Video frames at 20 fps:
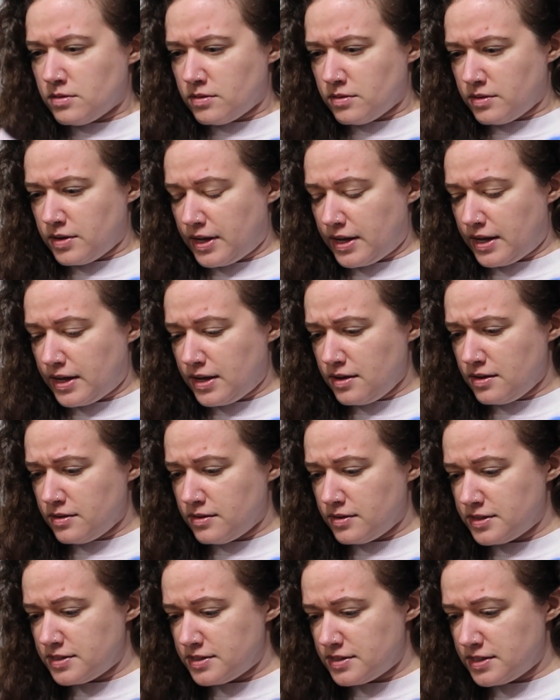Okay,
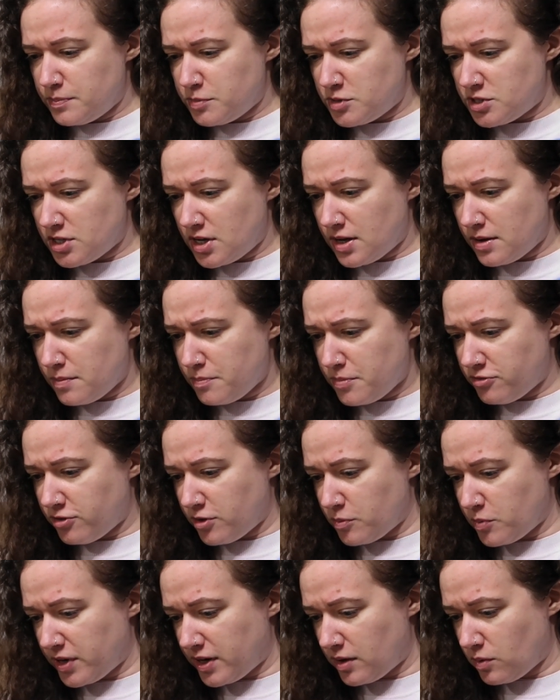it's zipped up
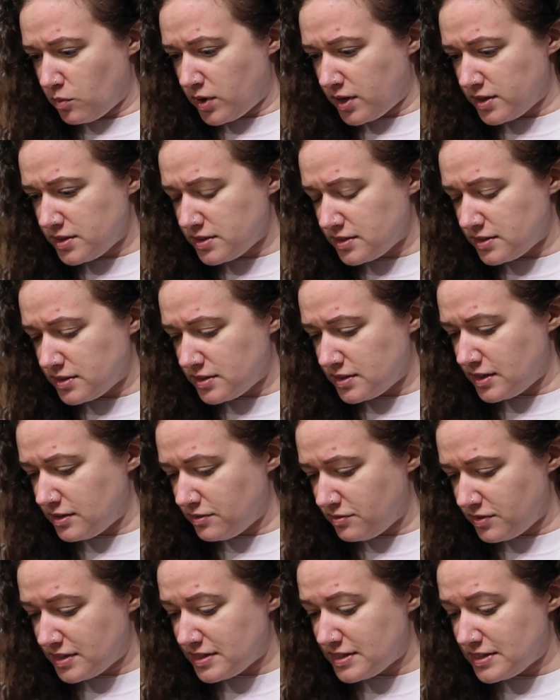from where it was. Let's see
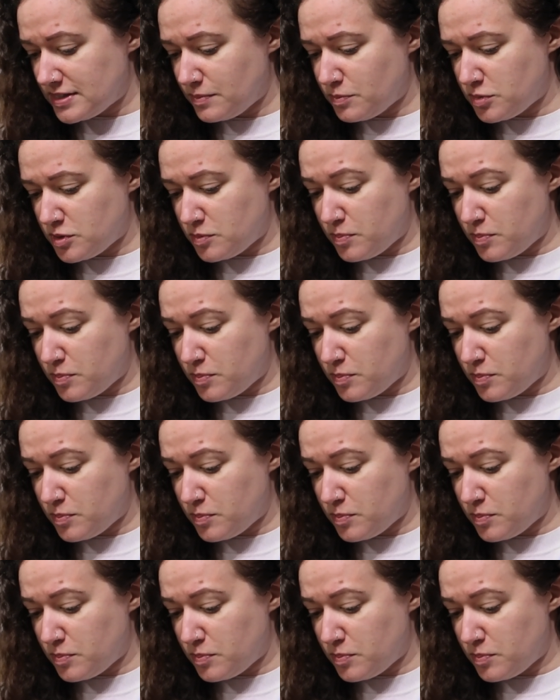if it zips